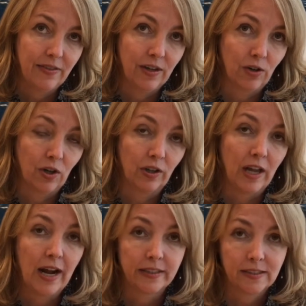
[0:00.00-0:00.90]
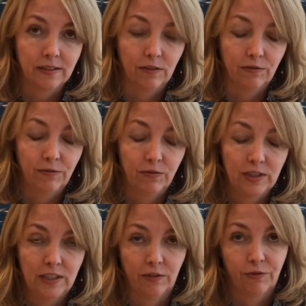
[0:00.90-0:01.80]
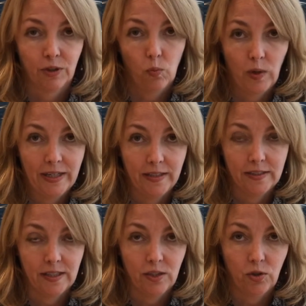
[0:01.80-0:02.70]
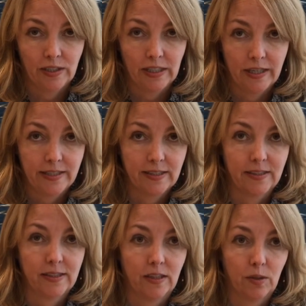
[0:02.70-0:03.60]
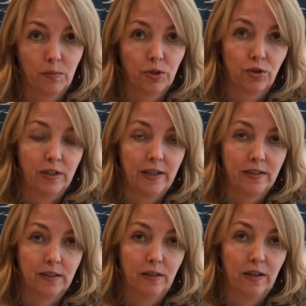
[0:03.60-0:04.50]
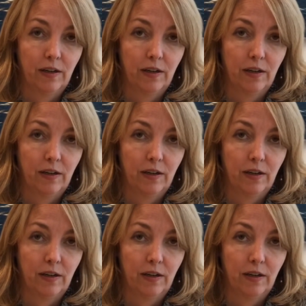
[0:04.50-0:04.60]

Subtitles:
there are lots of different ways that you can license and commercialize a